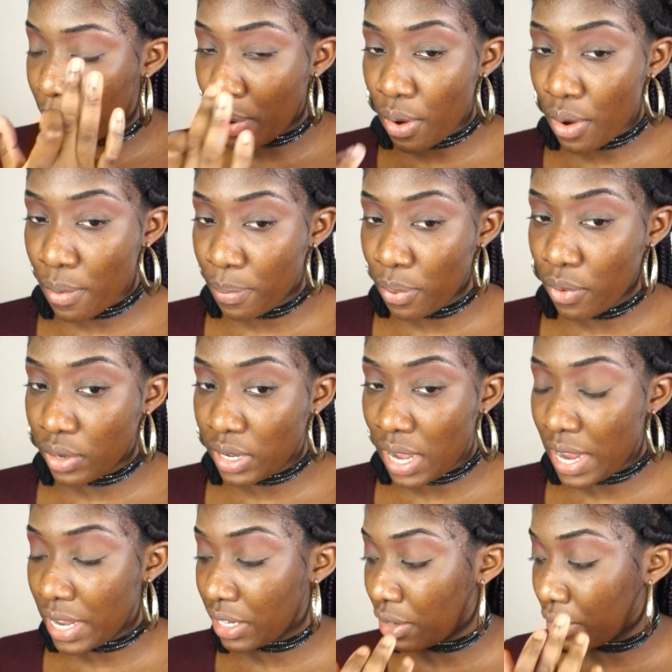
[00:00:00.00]
purple
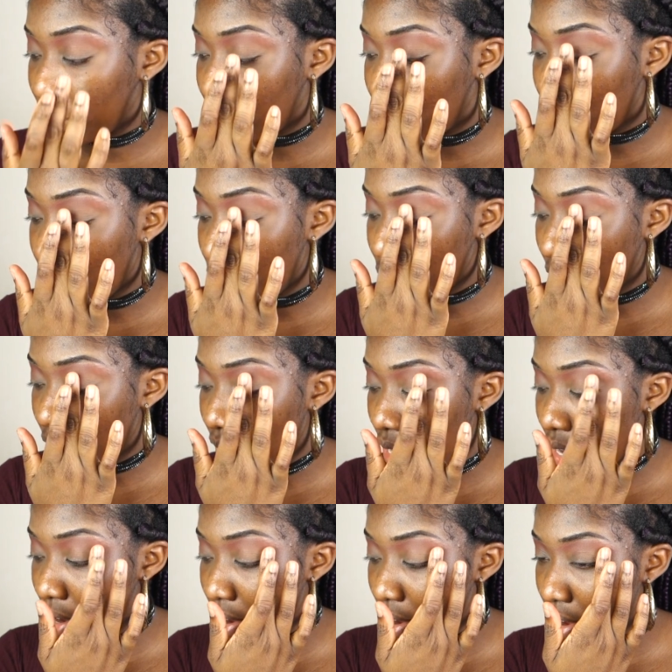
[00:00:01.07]
kind of tone
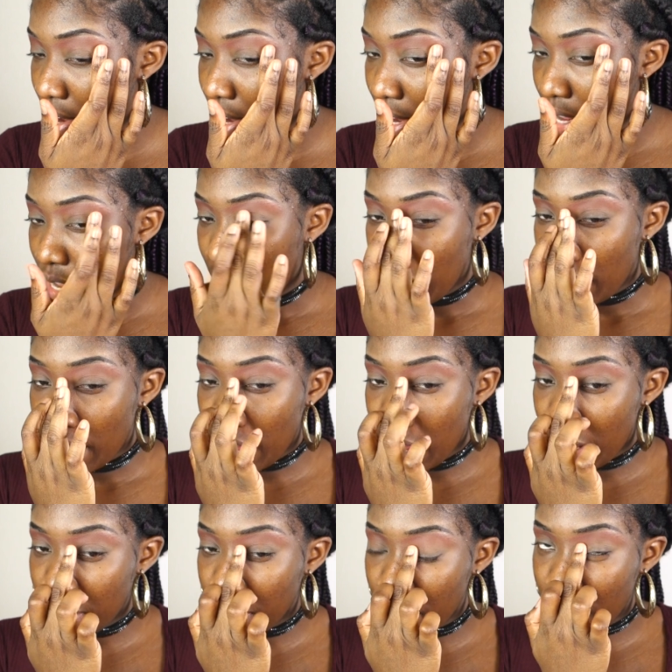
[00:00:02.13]
here,
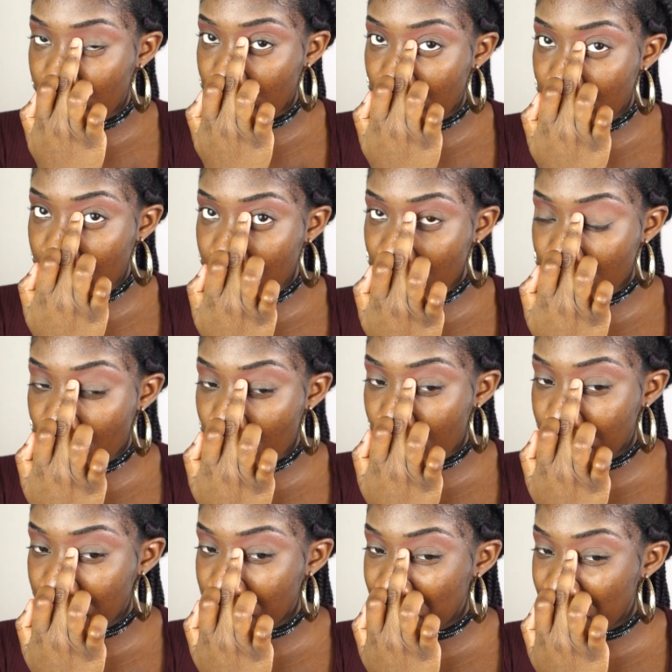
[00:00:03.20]
and in the inner
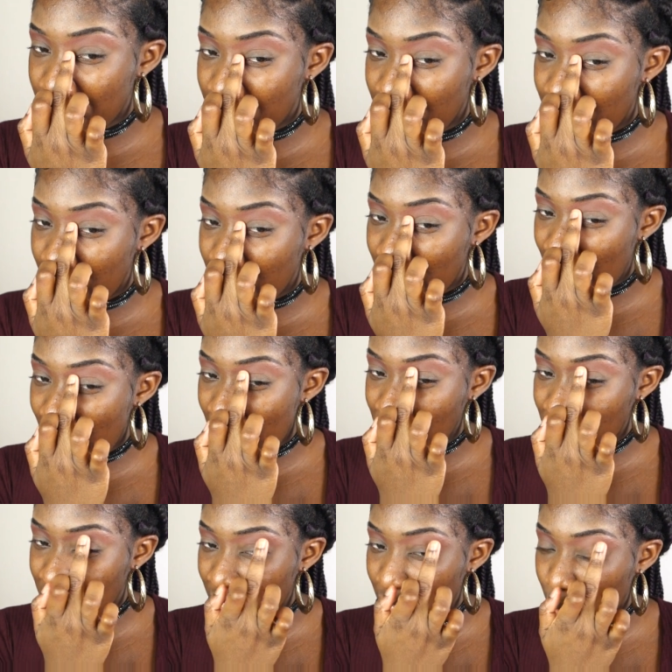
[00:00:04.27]
corner she
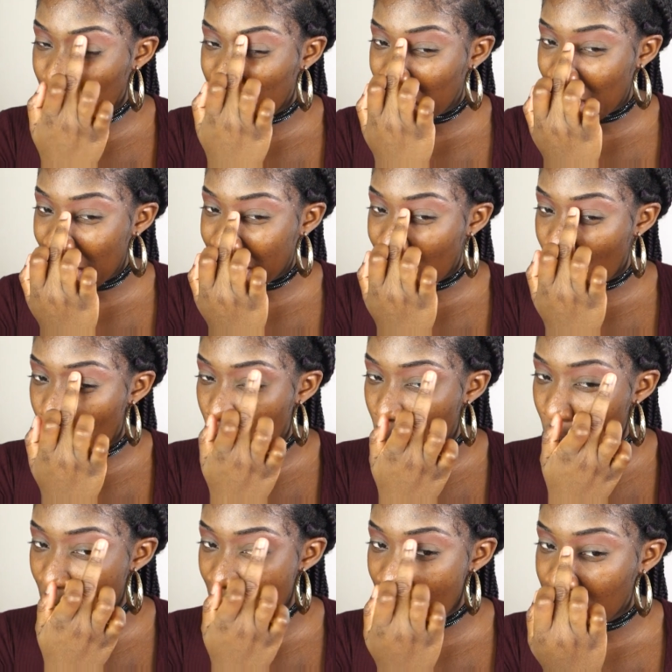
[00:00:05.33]
ends it with like a
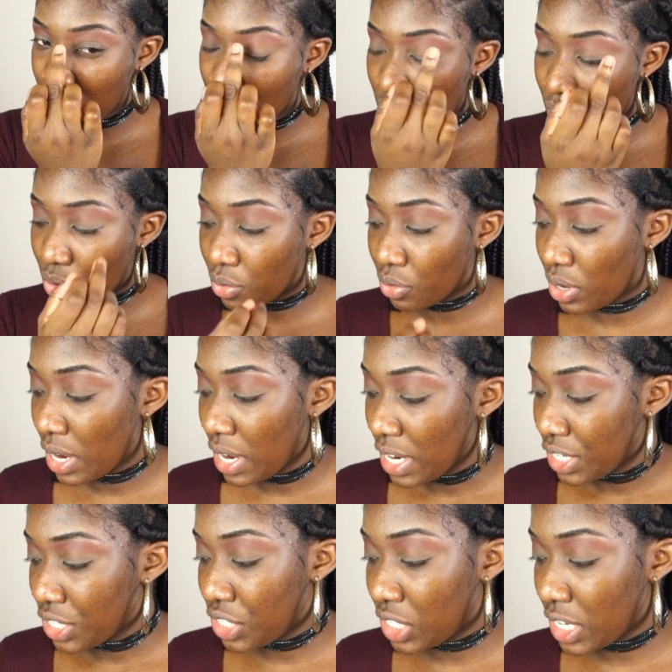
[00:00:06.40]
white tone
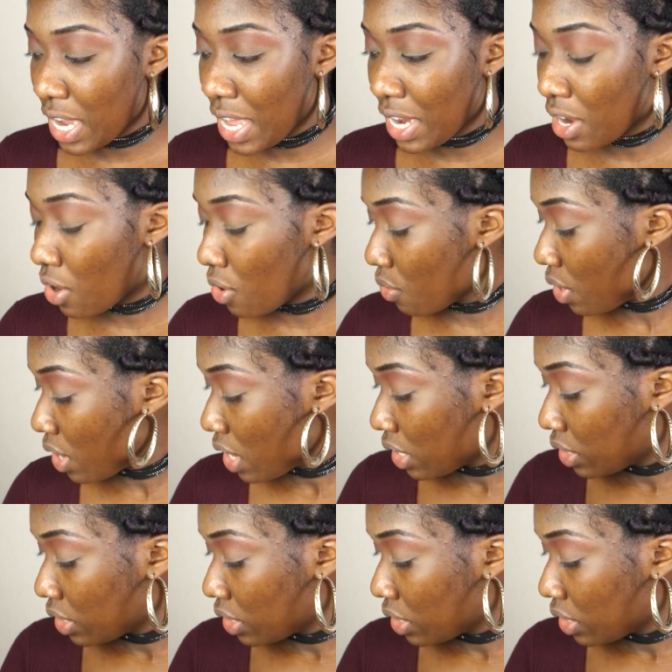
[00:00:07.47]
shadow.